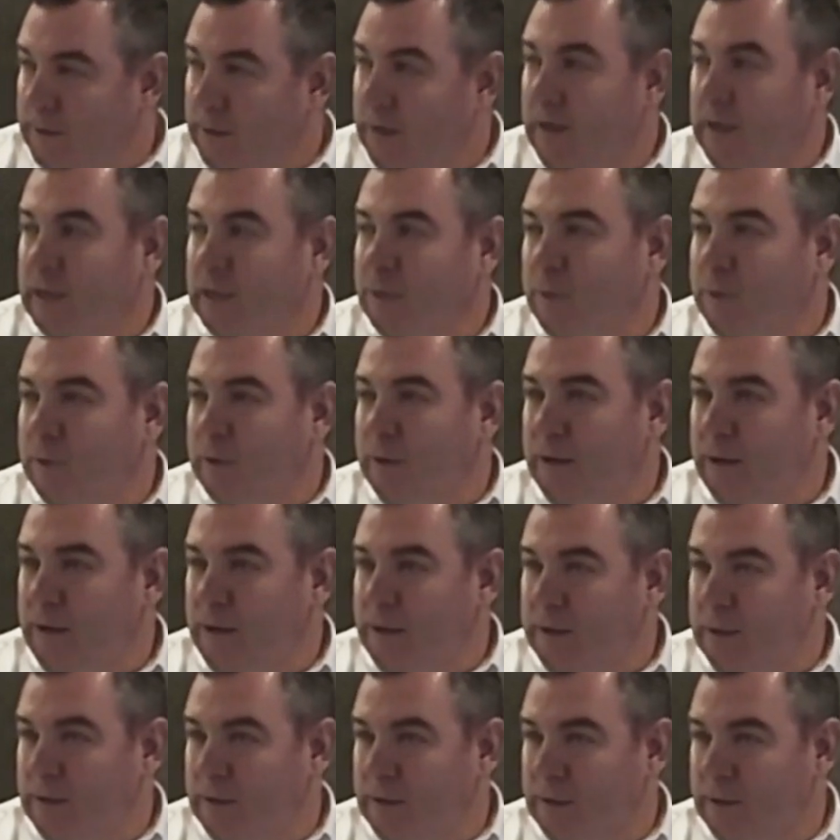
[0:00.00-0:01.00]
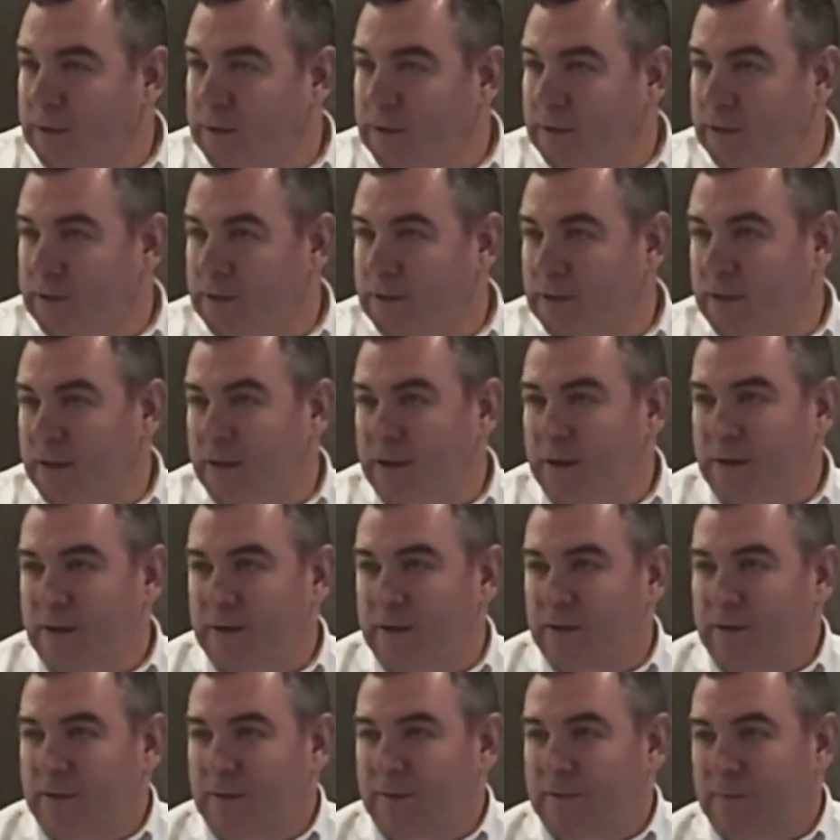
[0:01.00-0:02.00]
the expertise exists, the
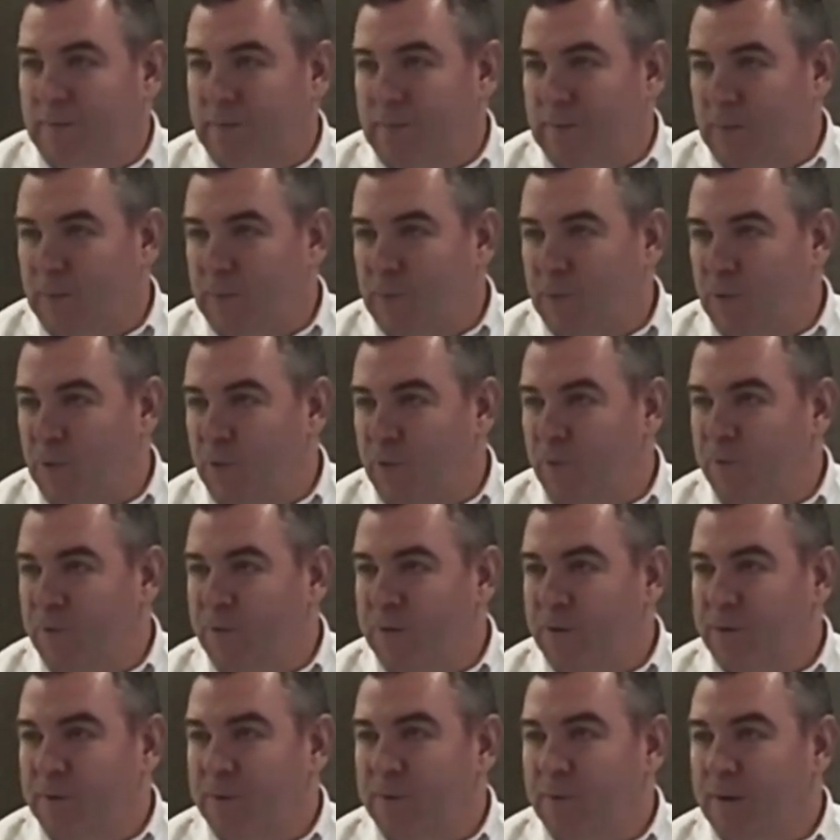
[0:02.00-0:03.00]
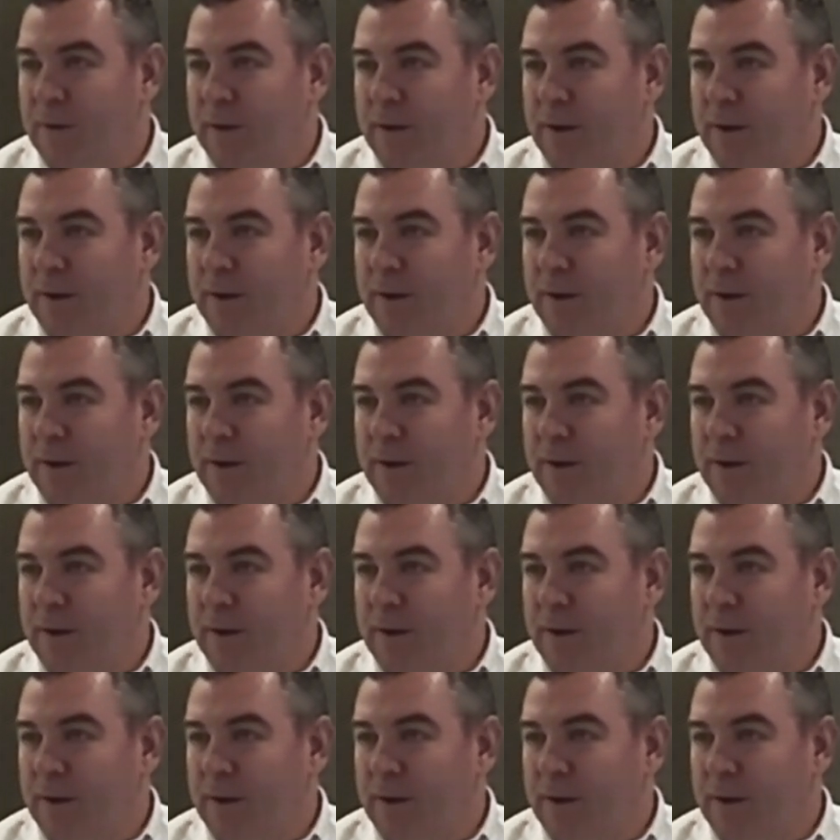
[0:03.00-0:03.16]
proven